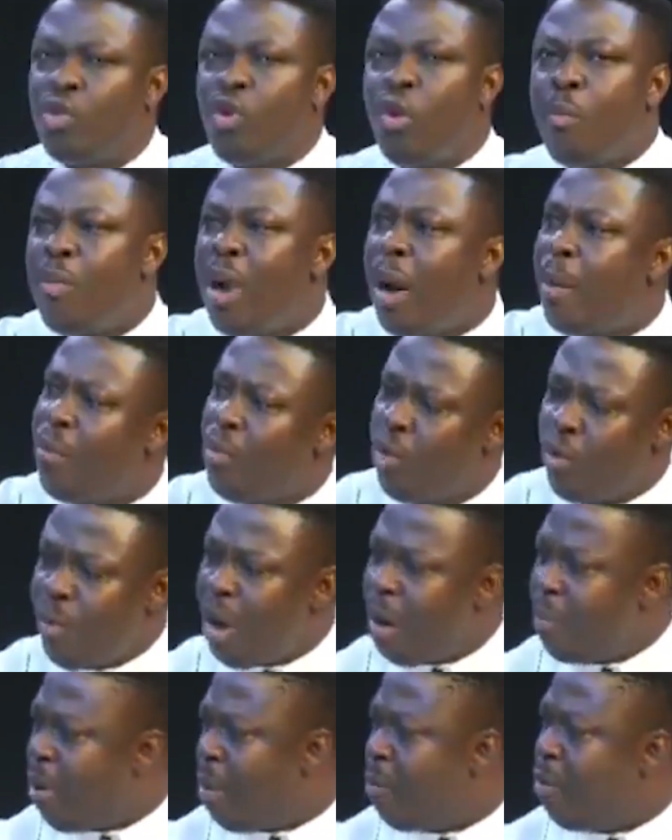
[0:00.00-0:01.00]
so
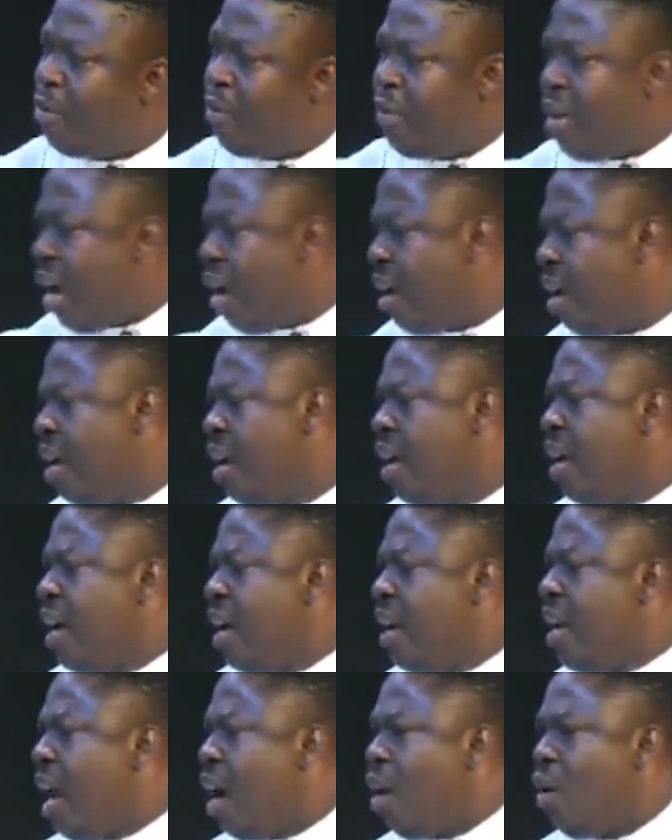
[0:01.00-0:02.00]

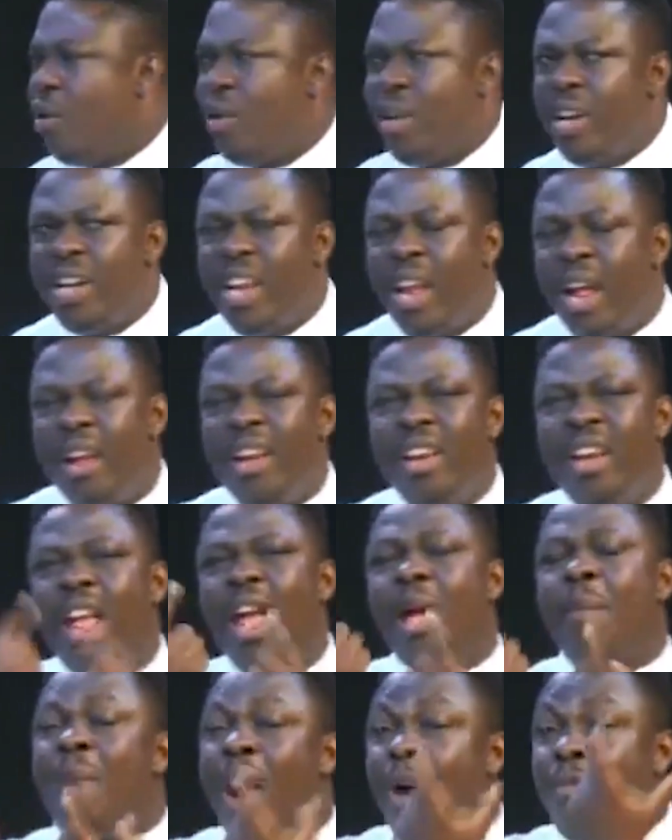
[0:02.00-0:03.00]
Now, the
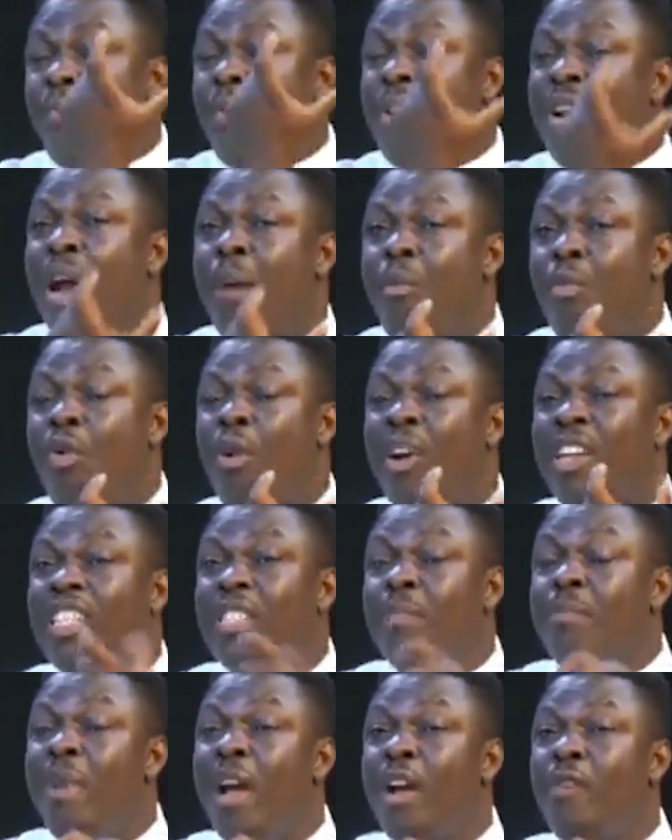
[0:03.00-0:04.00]
name affordable
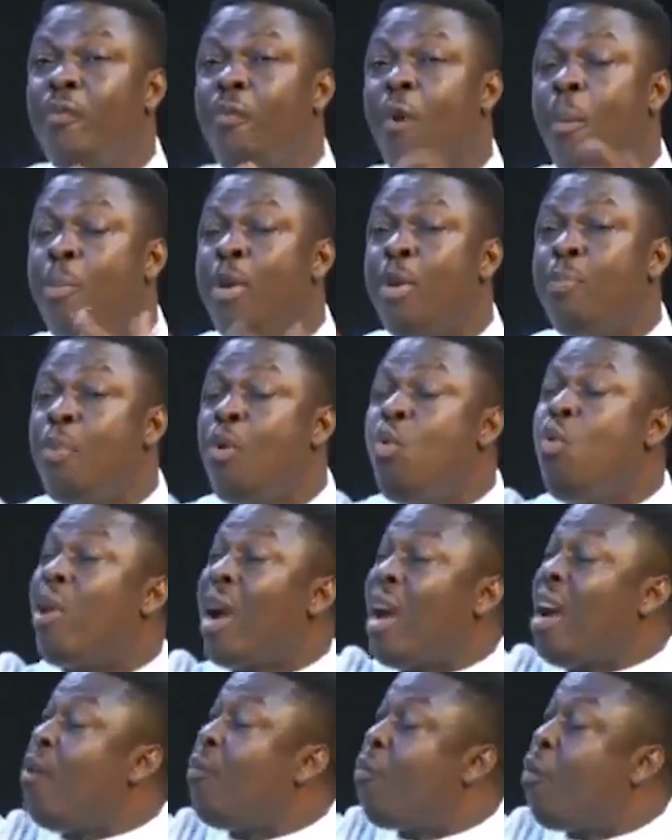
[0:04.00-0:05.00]
is meant for people who
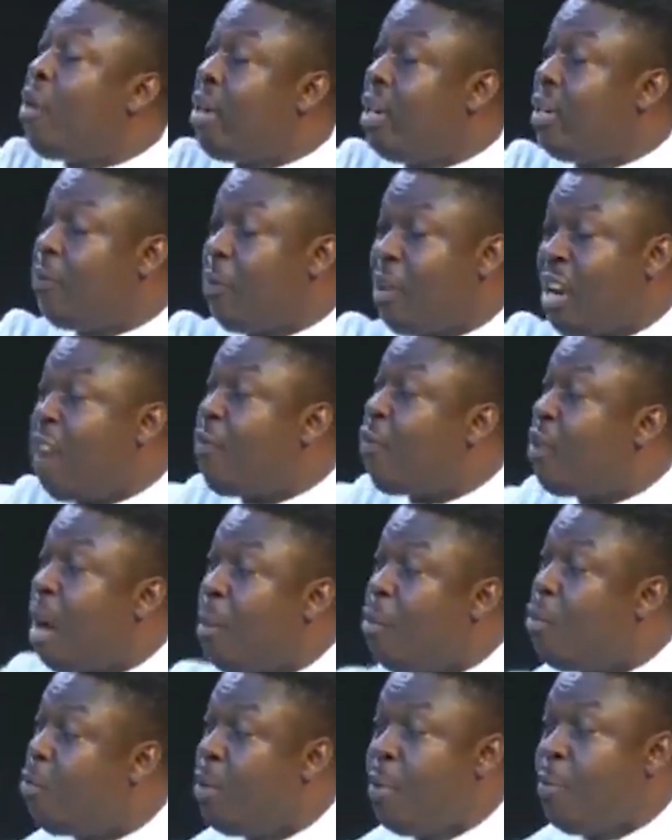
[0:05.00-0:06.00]
can afford it, for the
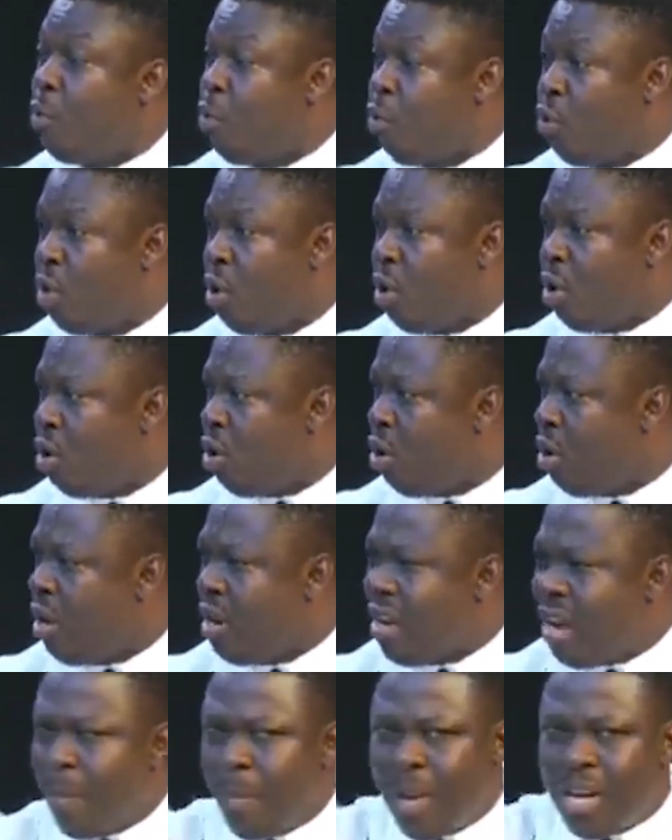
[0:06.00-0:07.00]
affordable people,
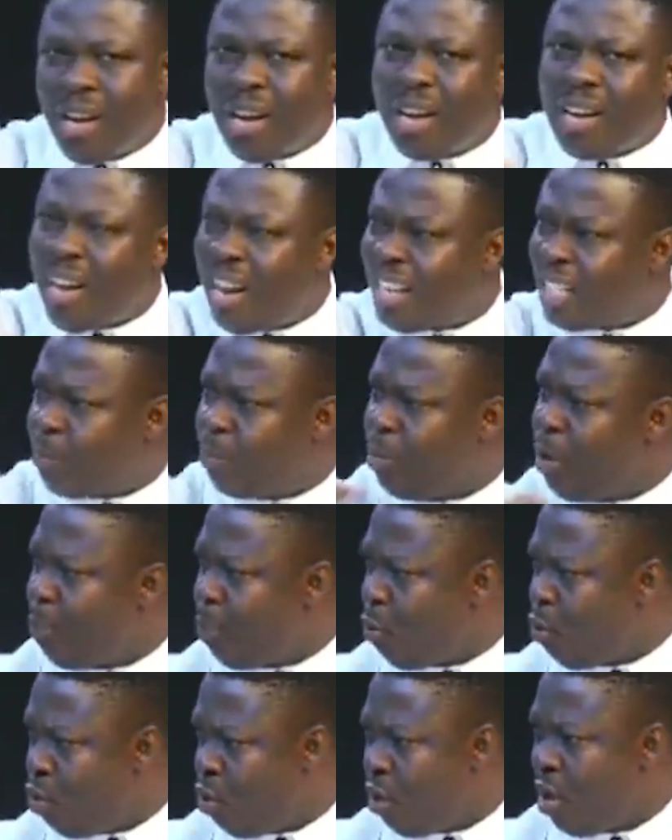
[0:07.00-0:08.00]
the middle class
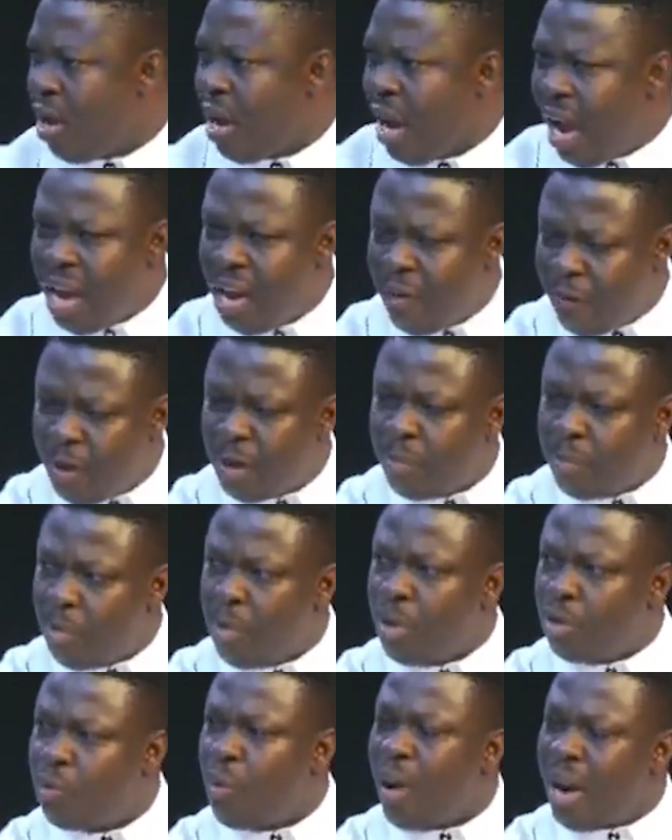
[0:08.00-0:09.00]
people, and even
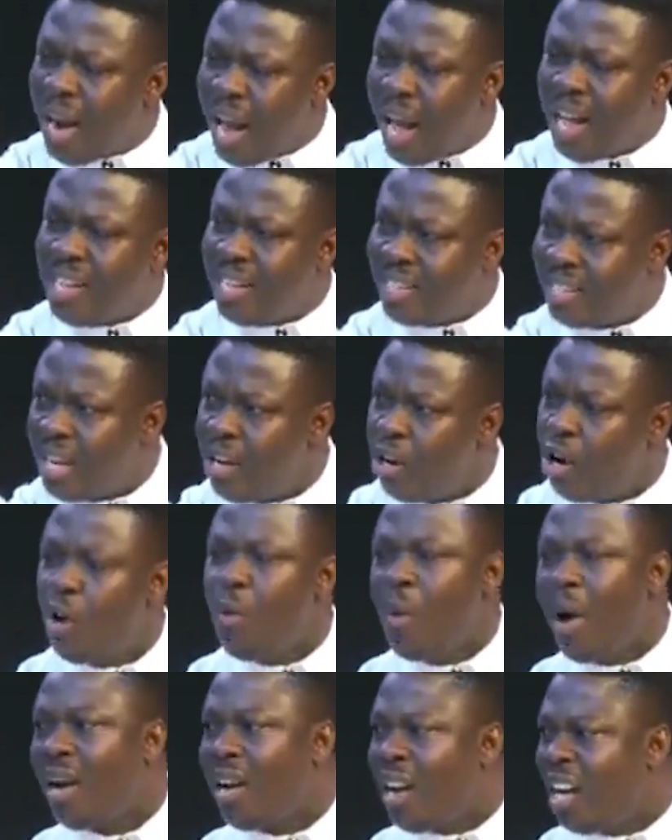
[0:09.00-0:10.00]
to a large extent the
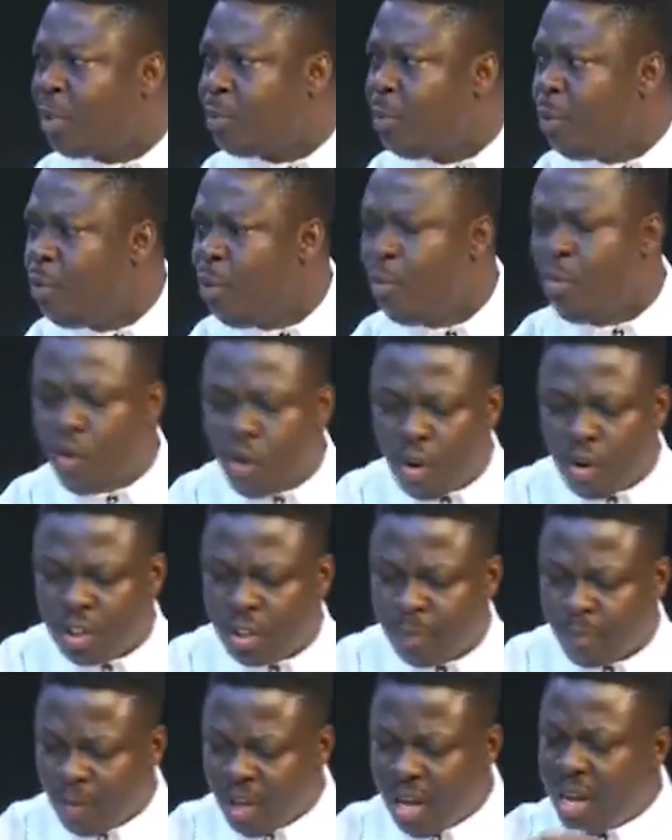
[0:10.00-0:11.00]
lower class people,
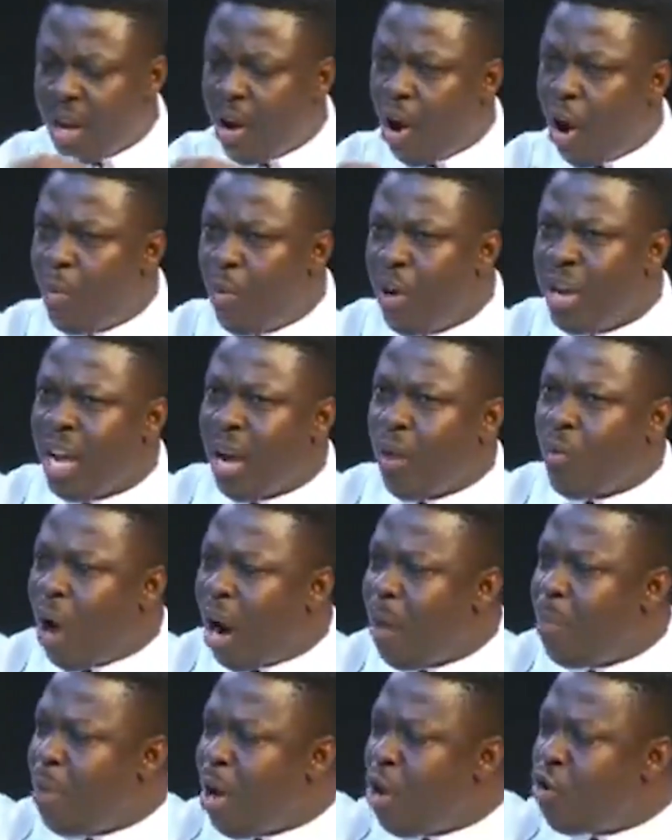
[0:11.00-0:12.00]
because a
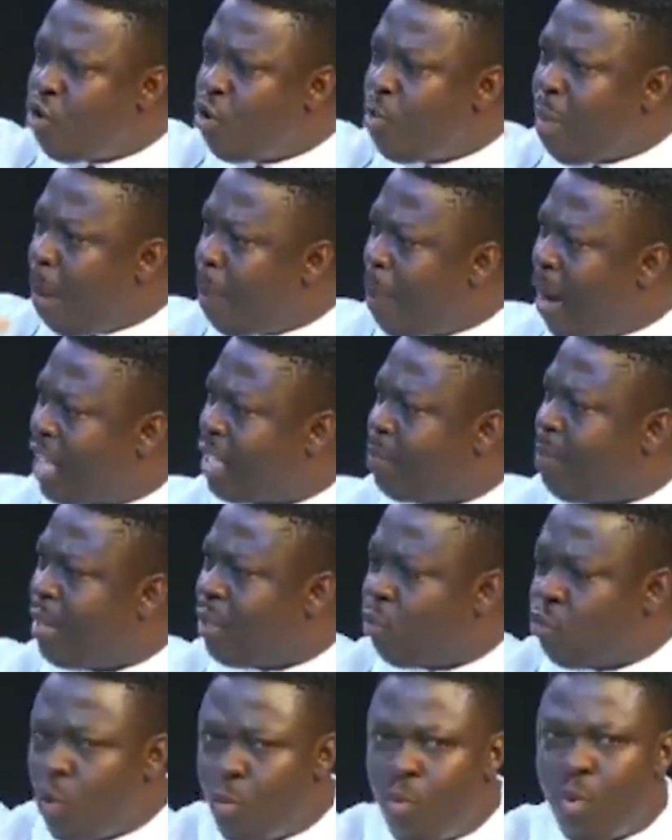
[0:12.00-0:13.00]
1-bedroom
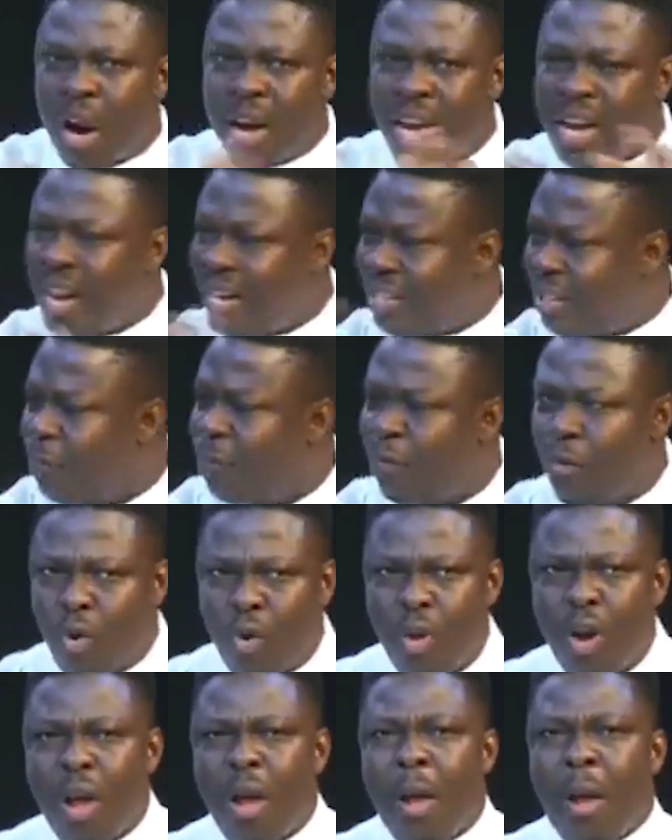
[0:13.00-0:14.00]
apartment for.